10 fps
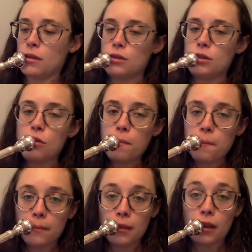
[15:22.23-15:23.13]
2,
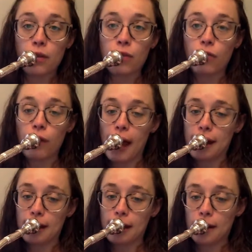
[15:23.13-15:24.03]

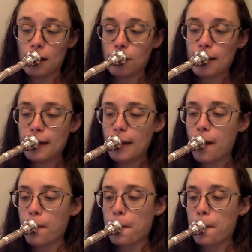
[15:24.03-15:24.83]
ready, here we go.